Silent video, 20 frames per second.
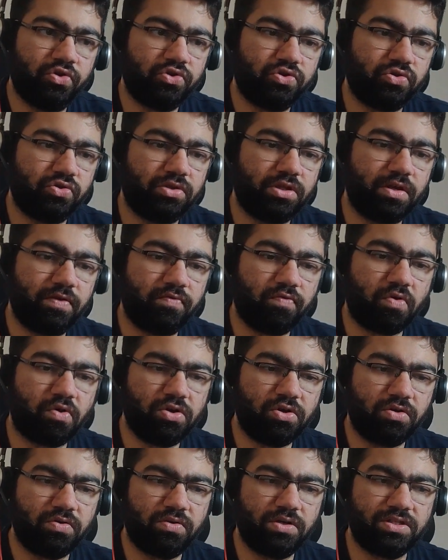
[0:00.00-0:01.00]
So they
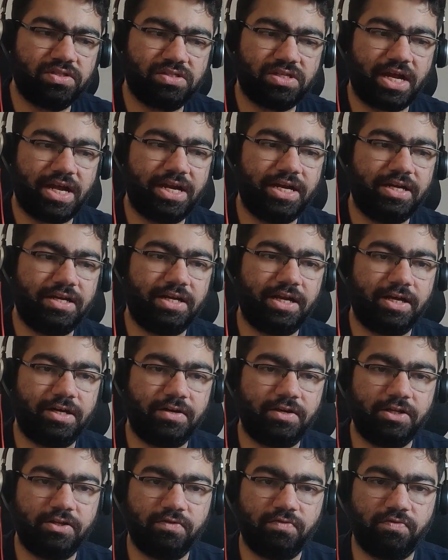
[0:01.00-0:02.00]
want to decide that
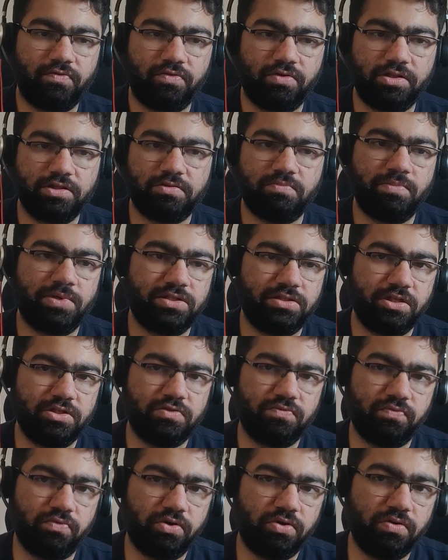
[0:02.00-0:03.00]
this
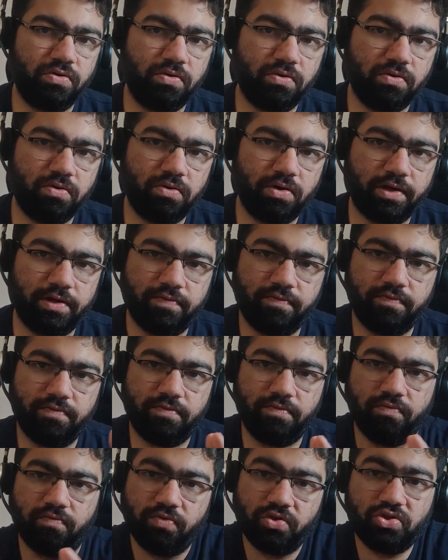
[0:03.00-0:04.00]
message would go
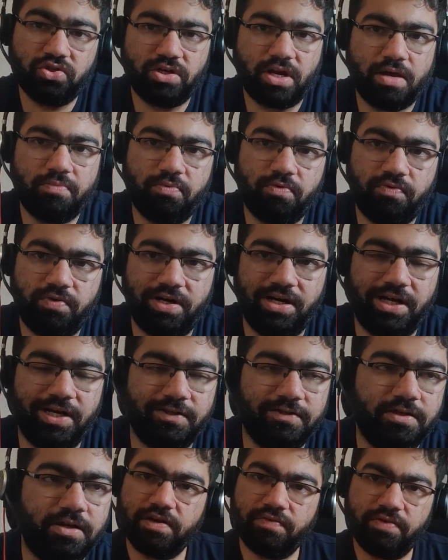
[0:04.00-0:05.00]
in which type of
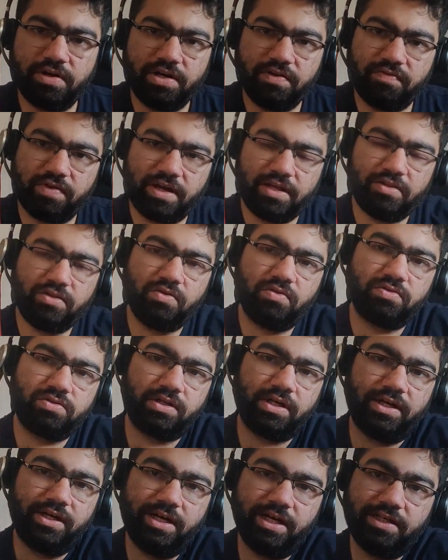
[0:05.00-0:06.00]
index. They will define those
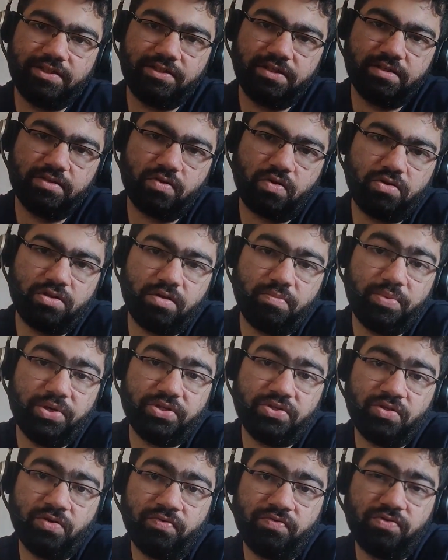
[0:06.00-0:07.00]
indexes on the
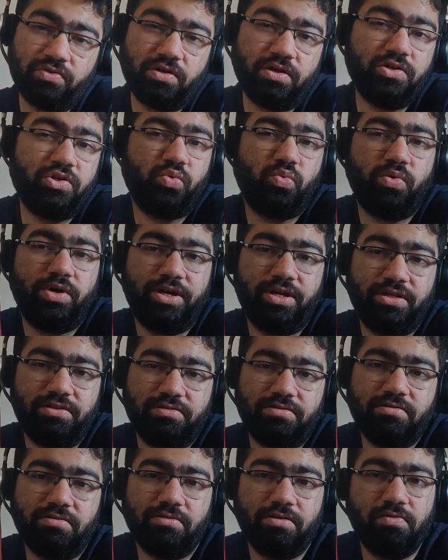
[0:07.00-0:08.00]
basis of search
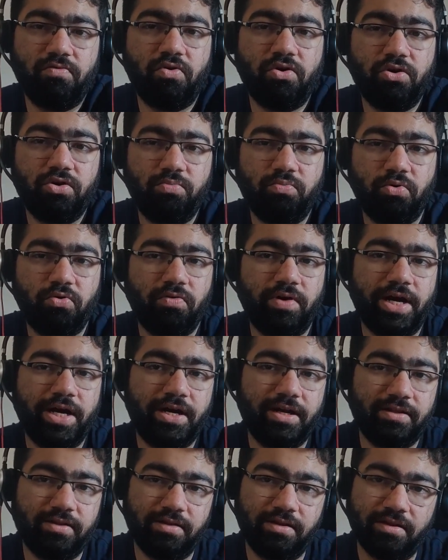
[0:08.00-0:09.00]
queries they want to
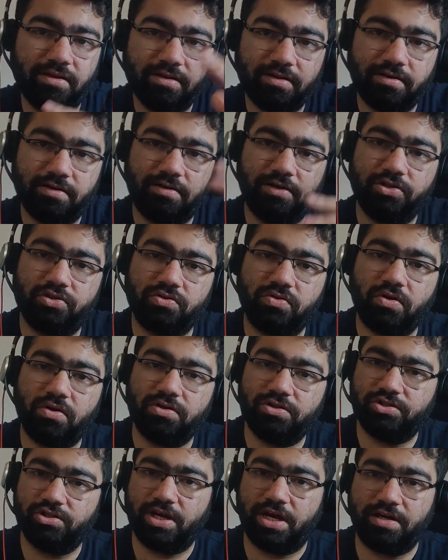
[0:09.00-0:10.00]
provide in their
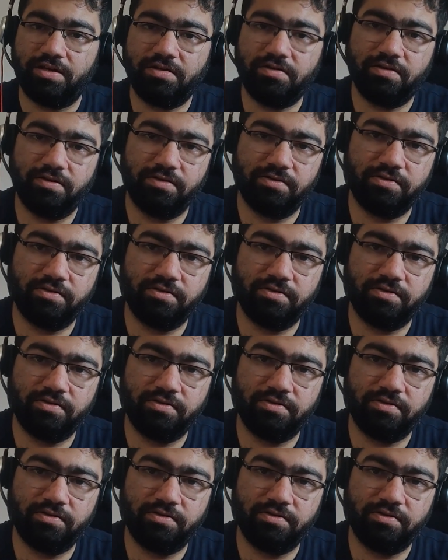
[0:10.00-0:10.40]
Discord channel.